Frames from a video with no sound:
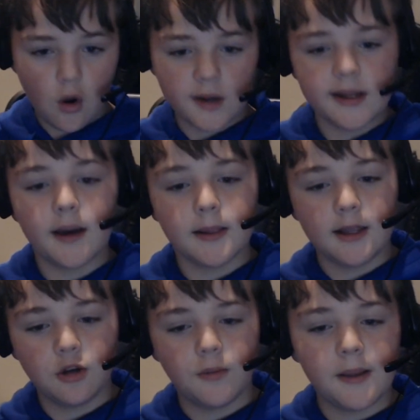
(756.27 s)
a
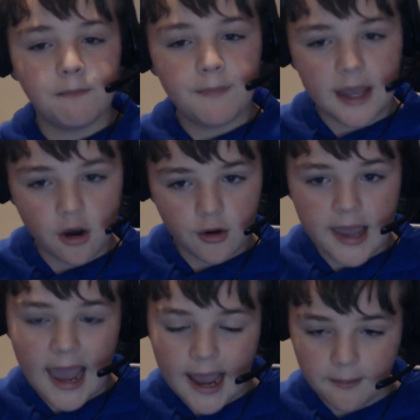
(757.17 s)
little bit bigger
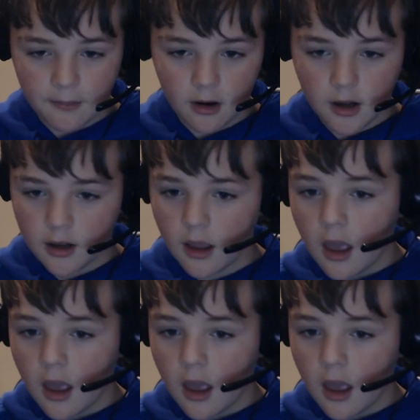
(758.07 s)
camera,